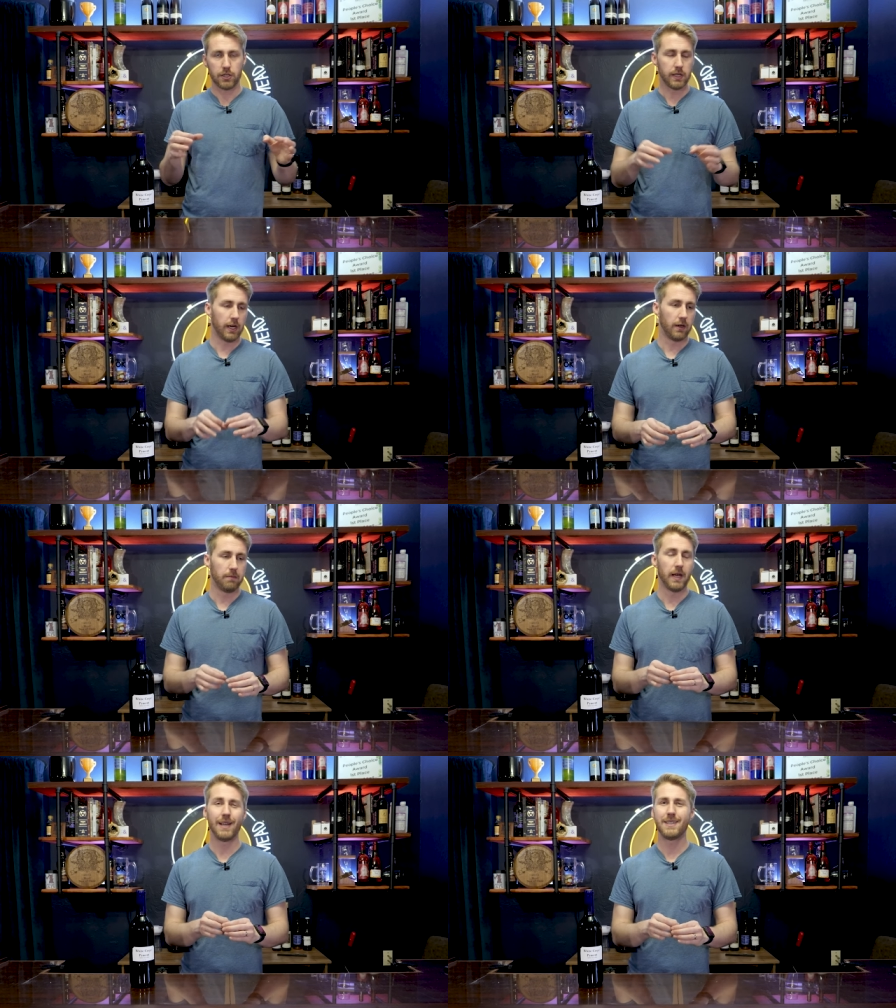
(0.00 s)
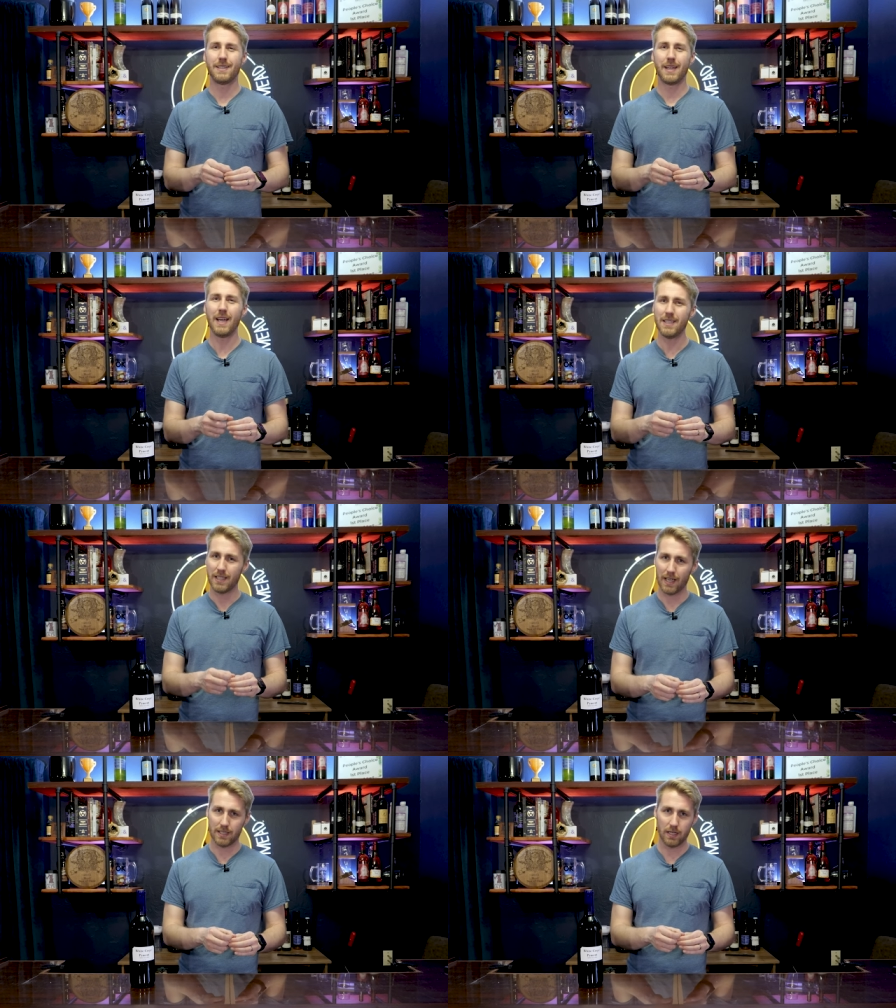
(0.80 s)
container. I
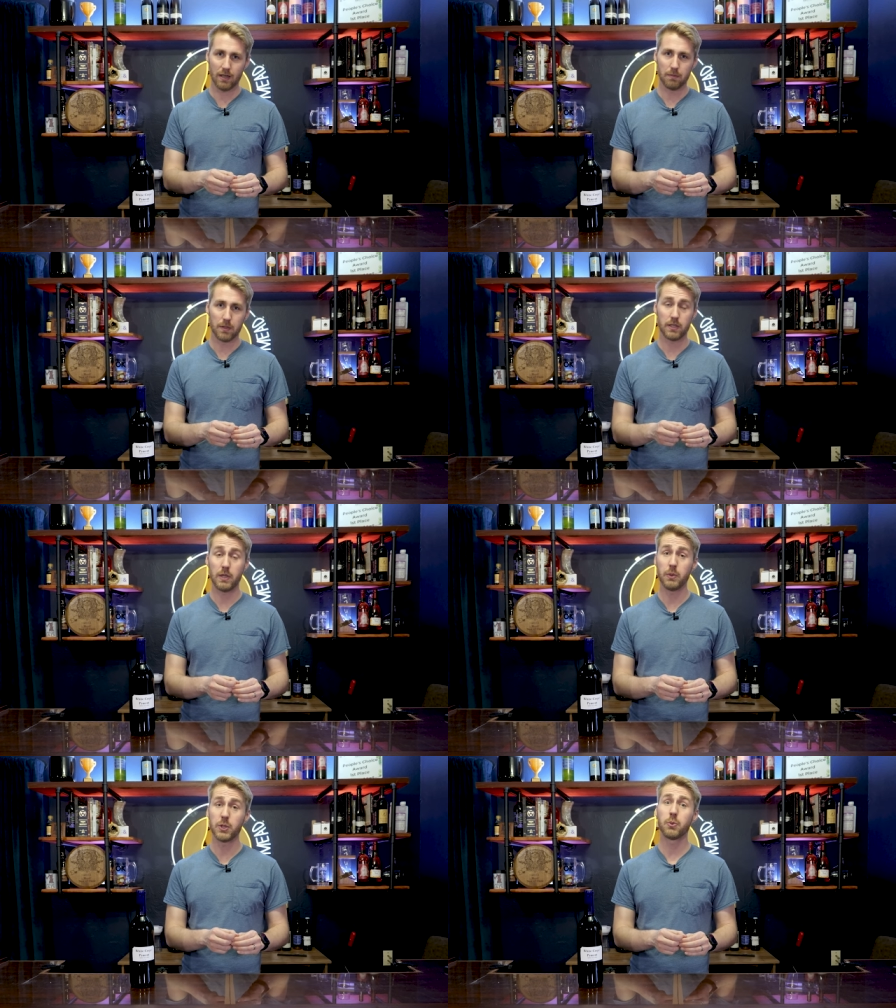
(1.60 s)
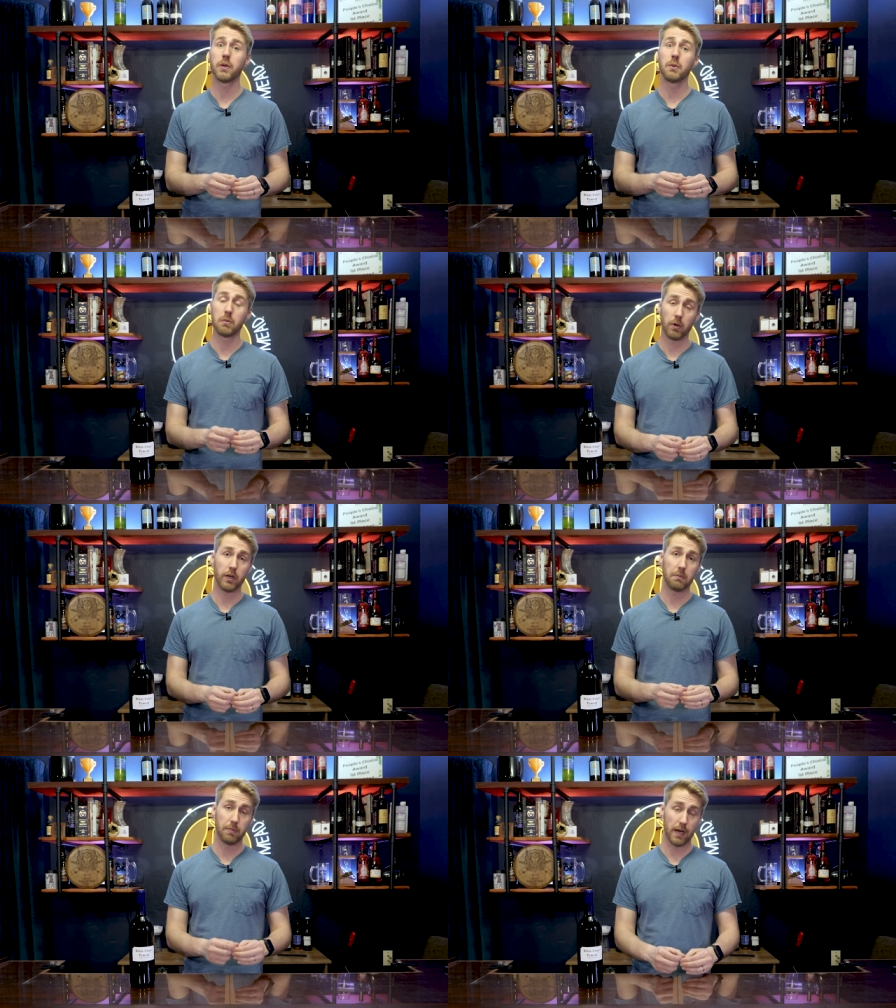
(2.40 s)
taste tested them to see which one would
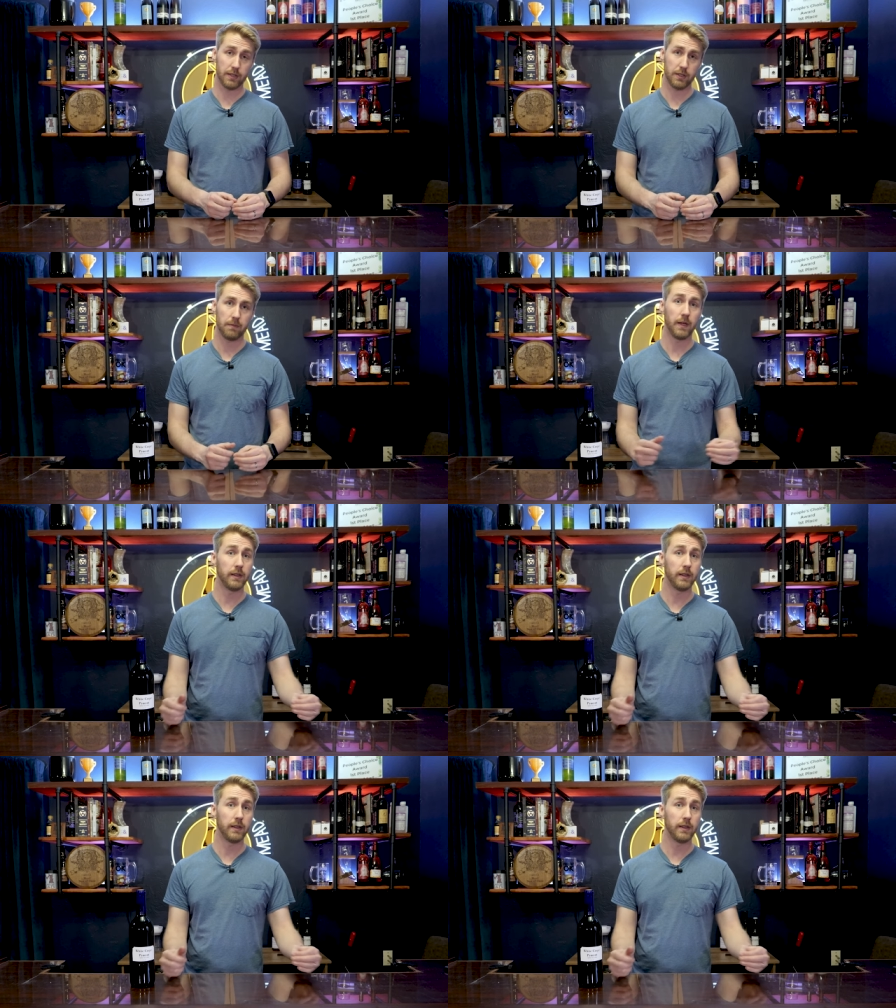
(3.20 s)
work best.